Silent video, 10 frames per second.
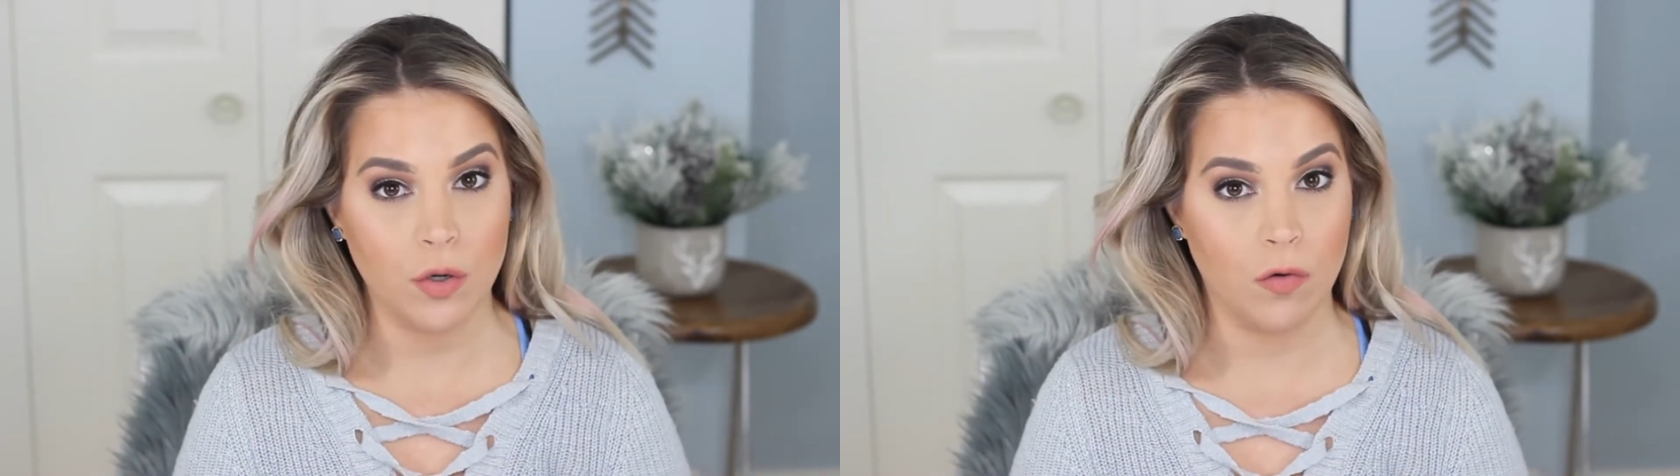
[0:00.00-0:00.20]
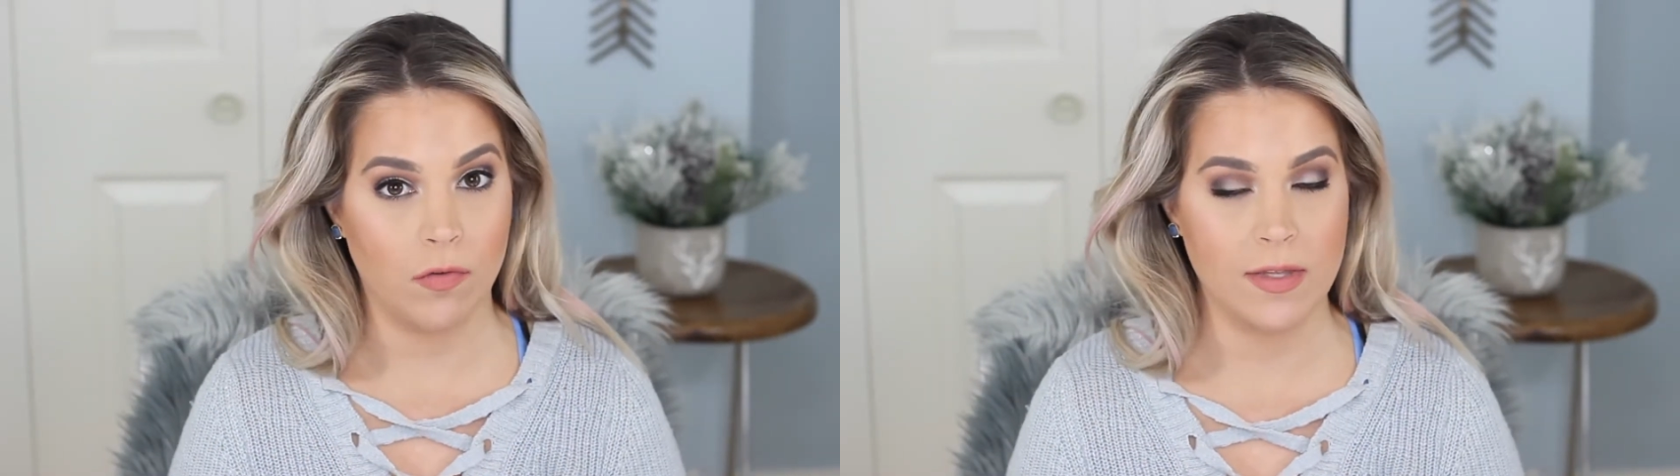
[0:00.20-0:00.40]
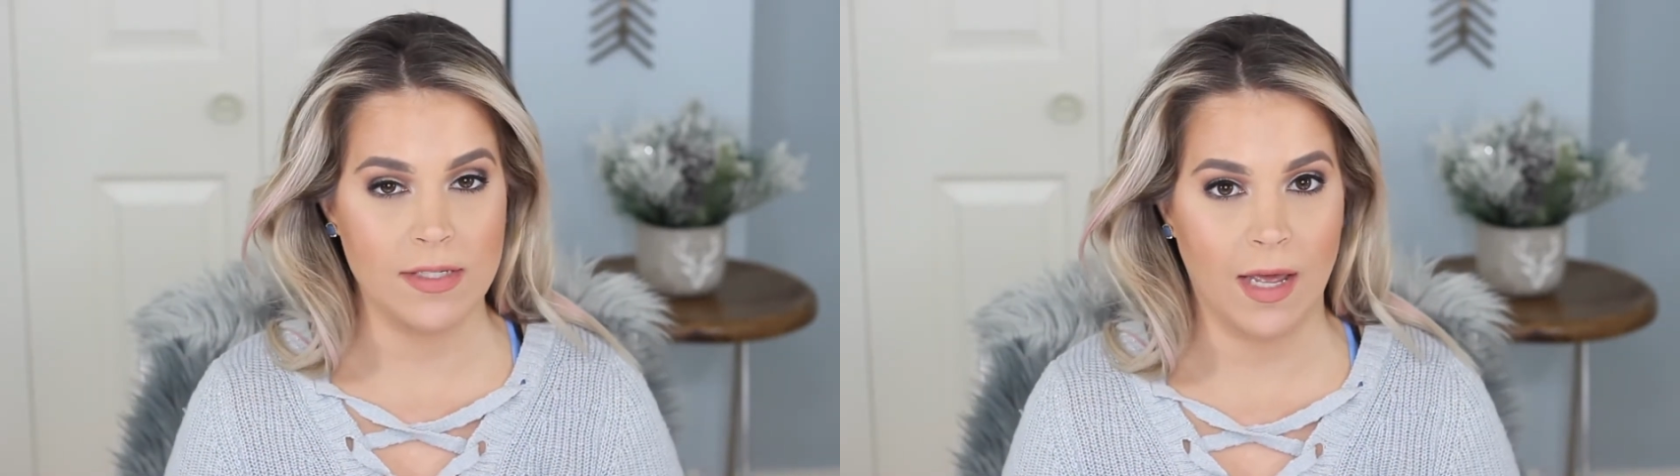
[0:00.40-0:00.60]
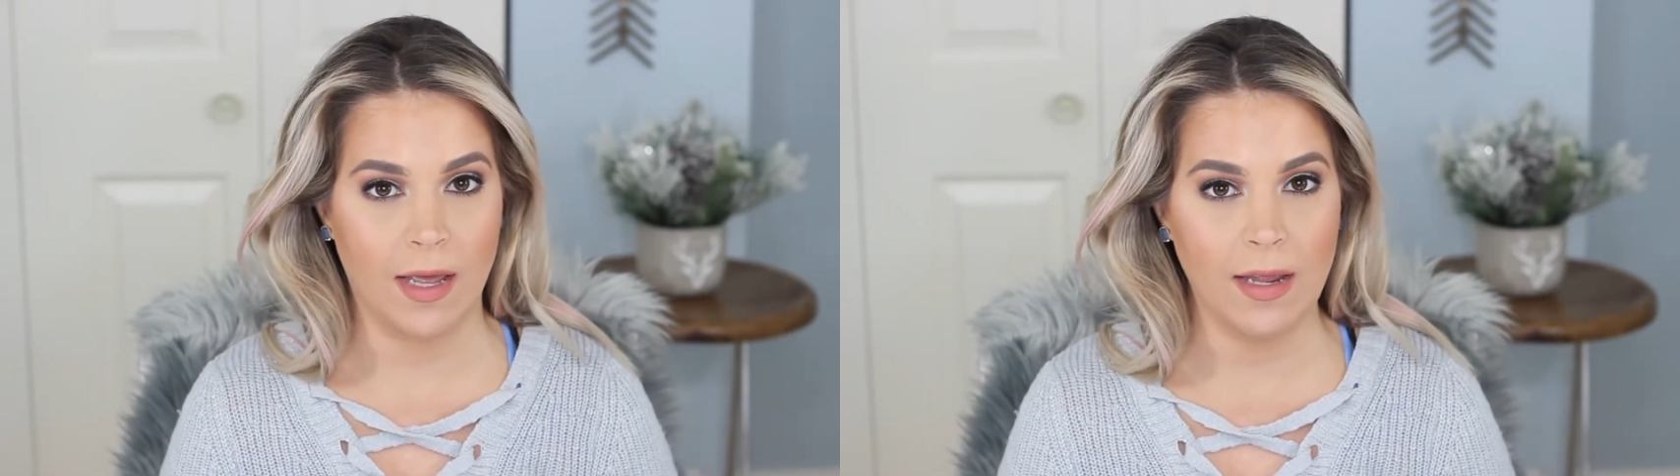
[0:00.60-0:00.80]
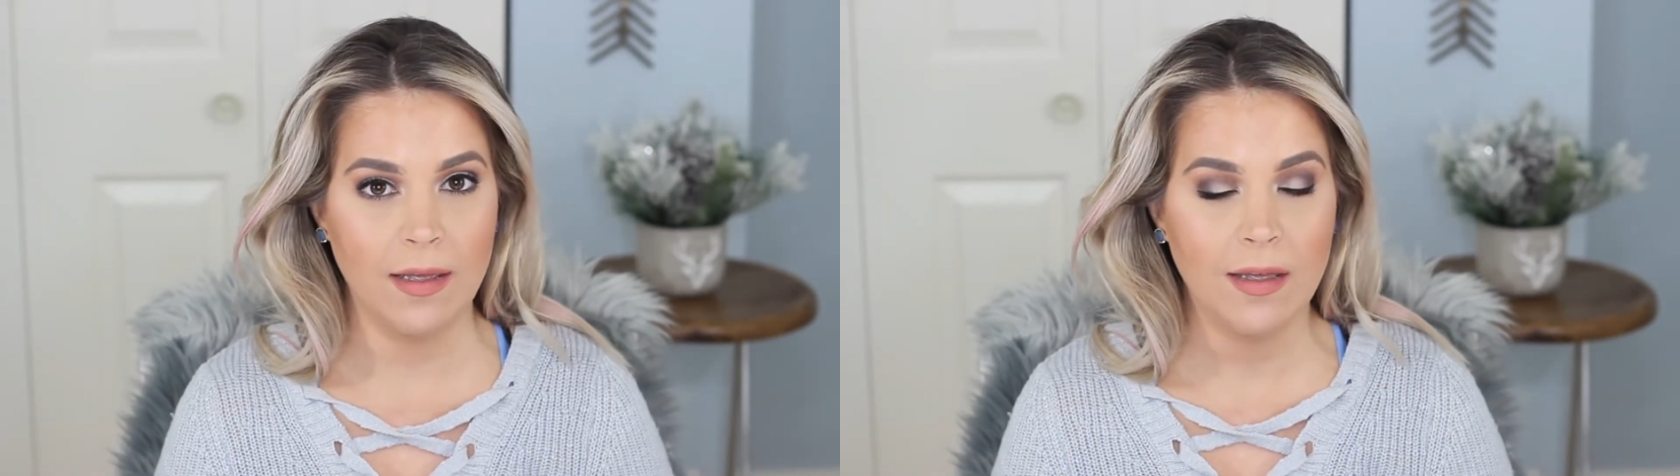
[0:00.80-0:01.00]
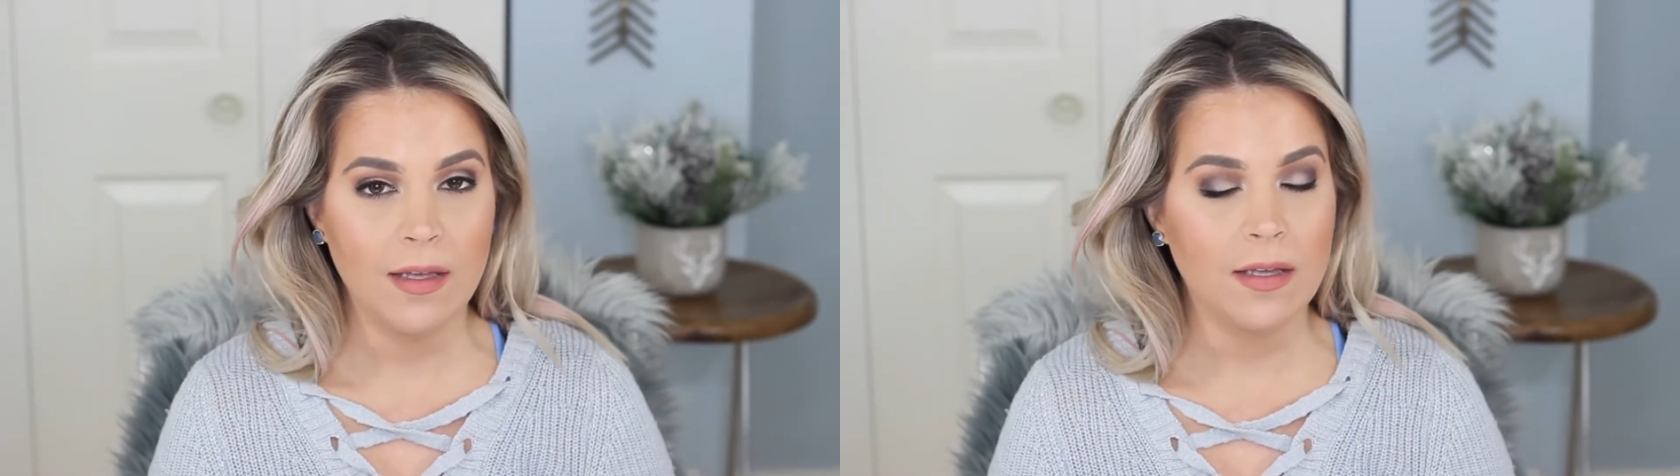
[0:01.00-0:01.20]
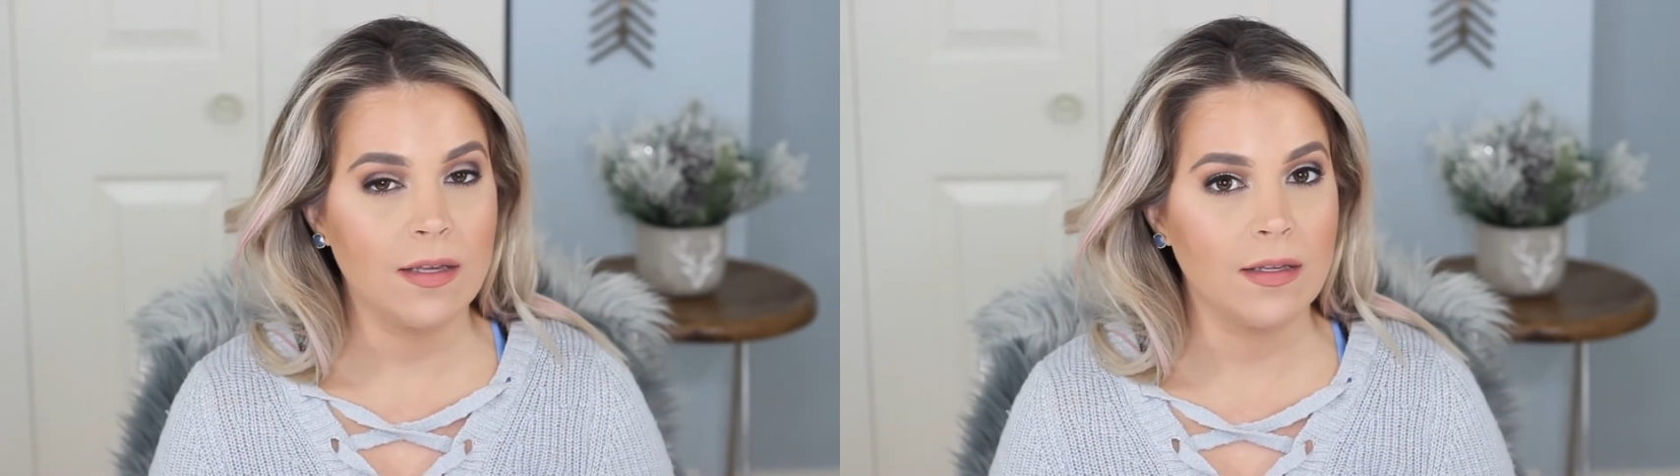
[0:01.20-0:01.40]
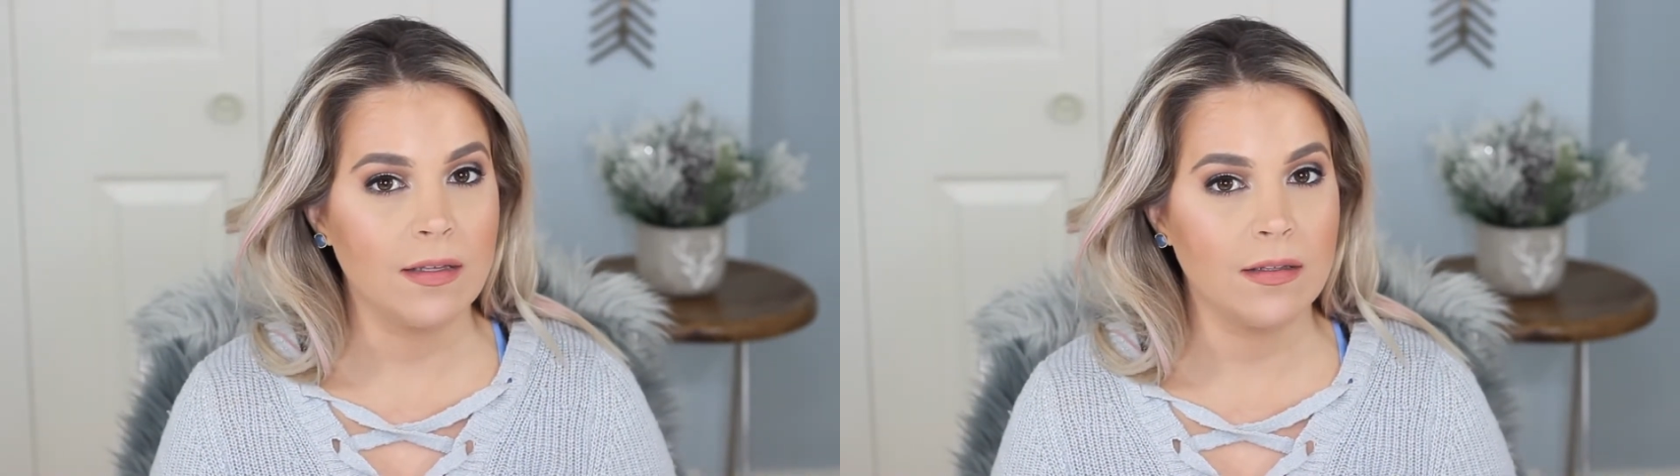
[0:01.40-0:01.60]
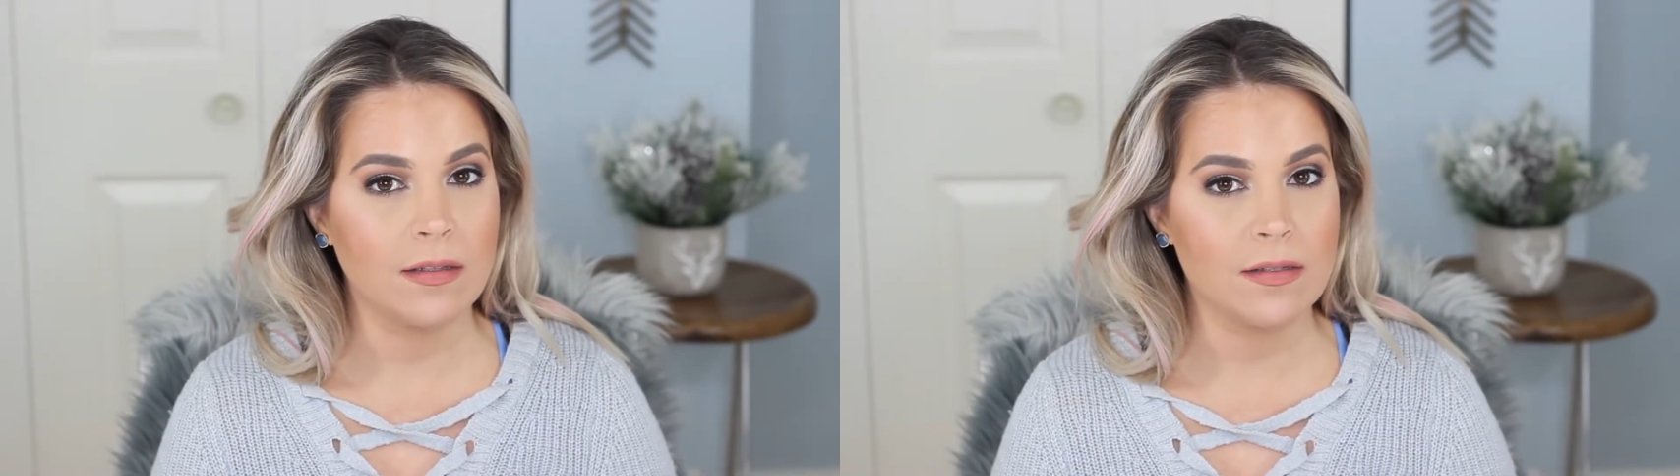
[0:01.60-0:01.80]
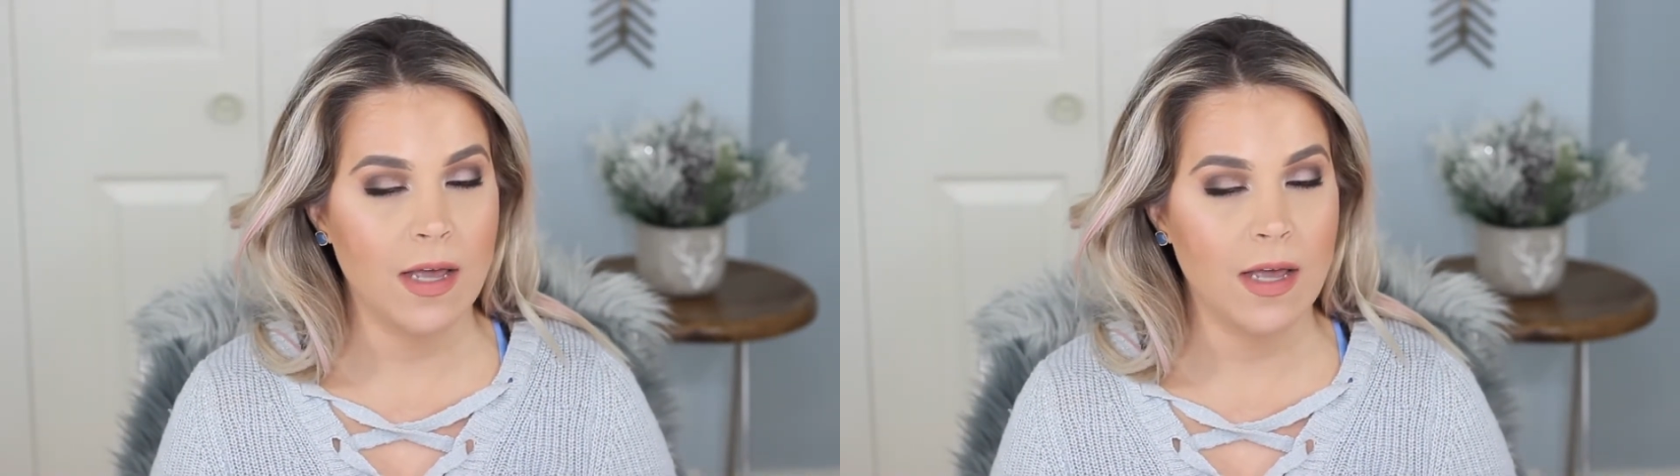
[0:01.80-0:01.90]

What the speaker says: over the day is,